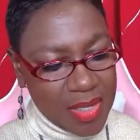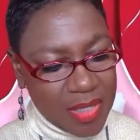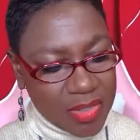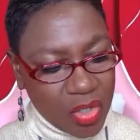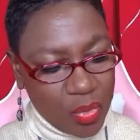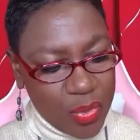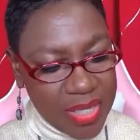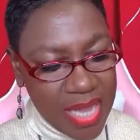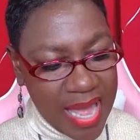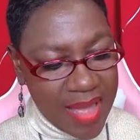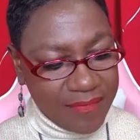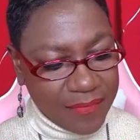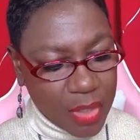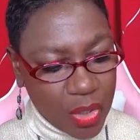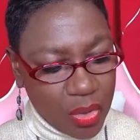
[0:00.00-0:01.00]
So we
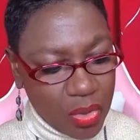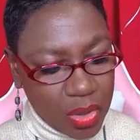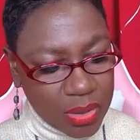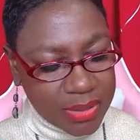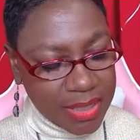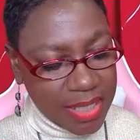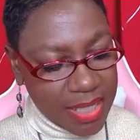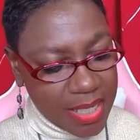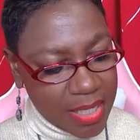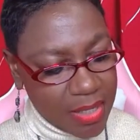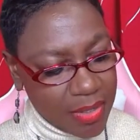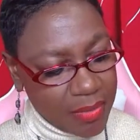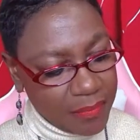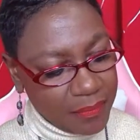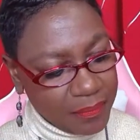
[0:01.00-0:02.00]
have gold
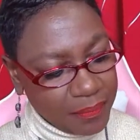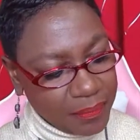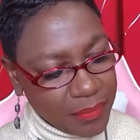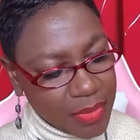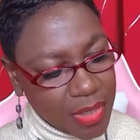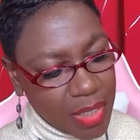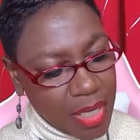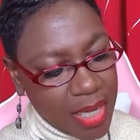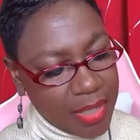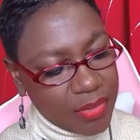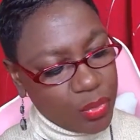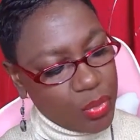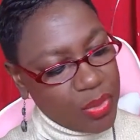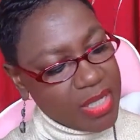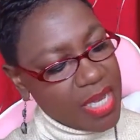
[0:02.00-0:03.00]
here
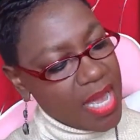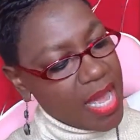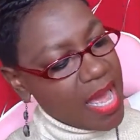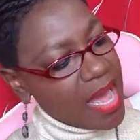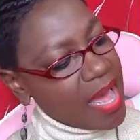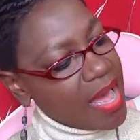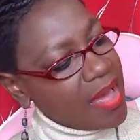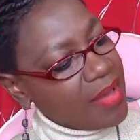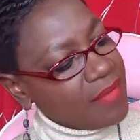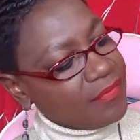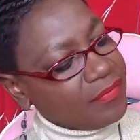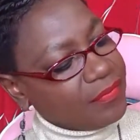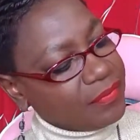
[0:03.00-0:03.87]
and we have